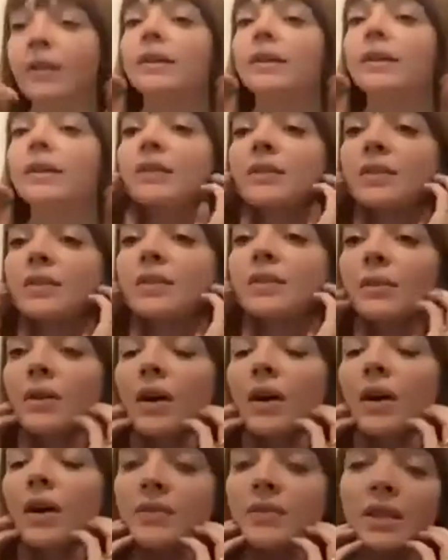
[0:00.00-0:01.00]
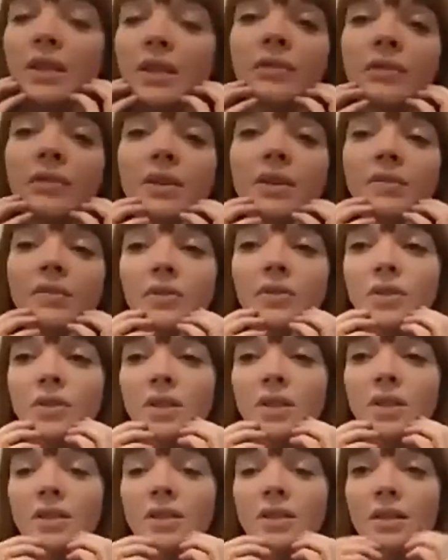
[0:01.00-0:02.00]
And so often, even if you
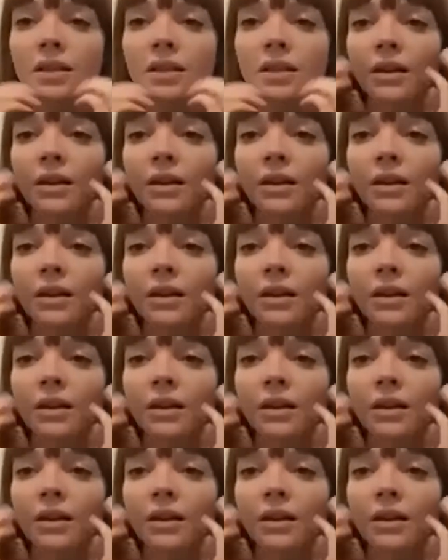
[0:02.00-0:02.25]
just,